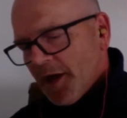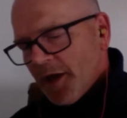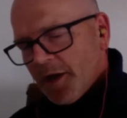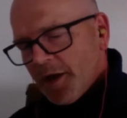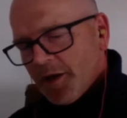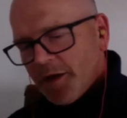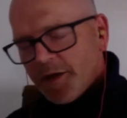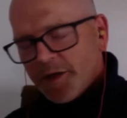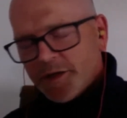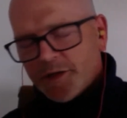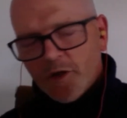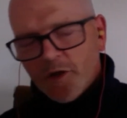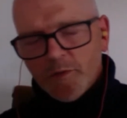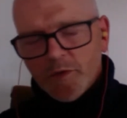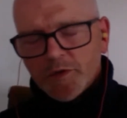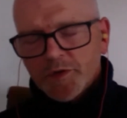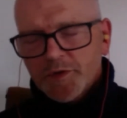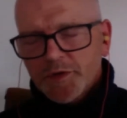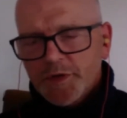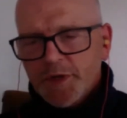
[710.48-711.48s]
it's
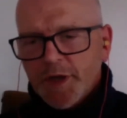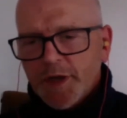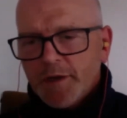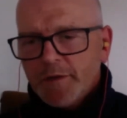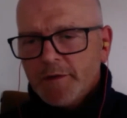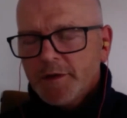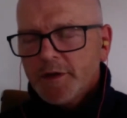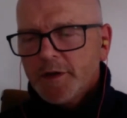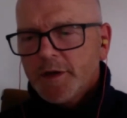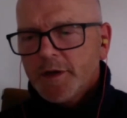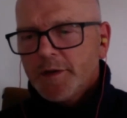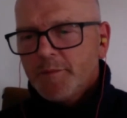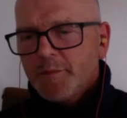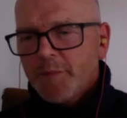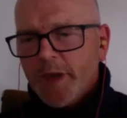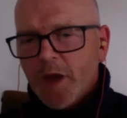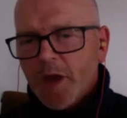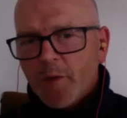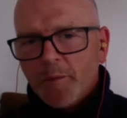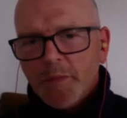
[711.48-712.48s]
almost
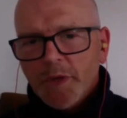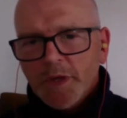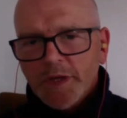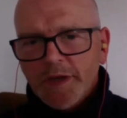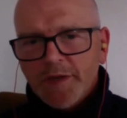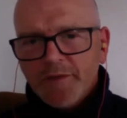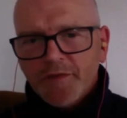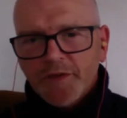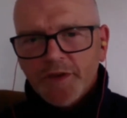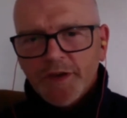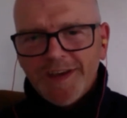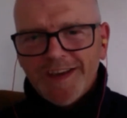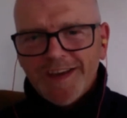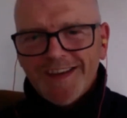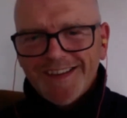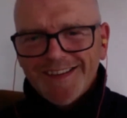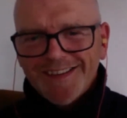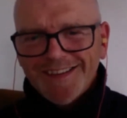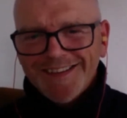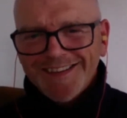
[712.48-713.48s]
beyond belief.
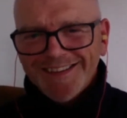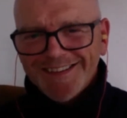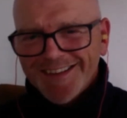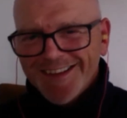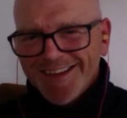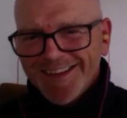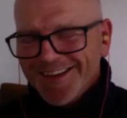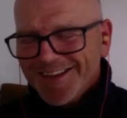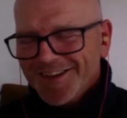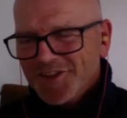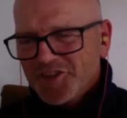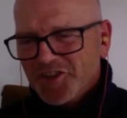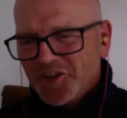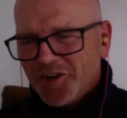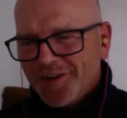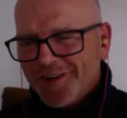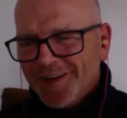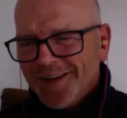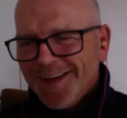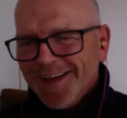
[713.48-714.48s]

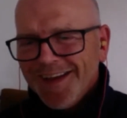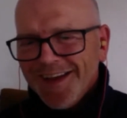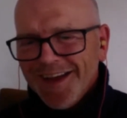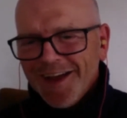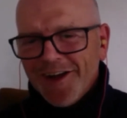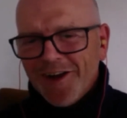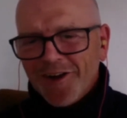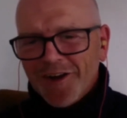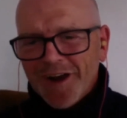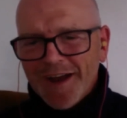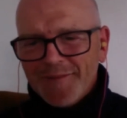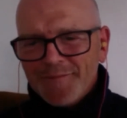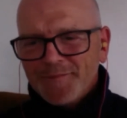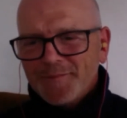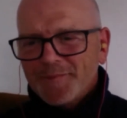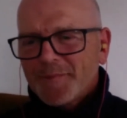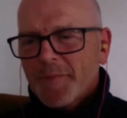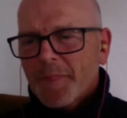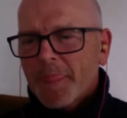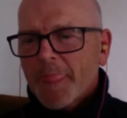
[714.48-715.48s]
So, all right.
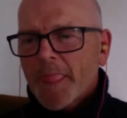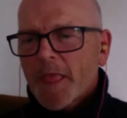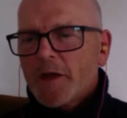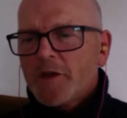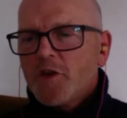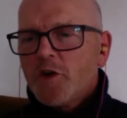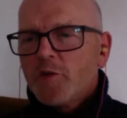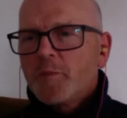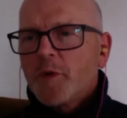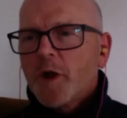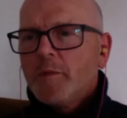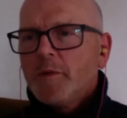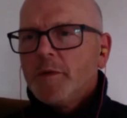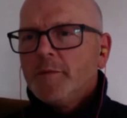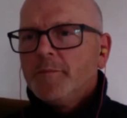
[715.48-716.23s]
No problem.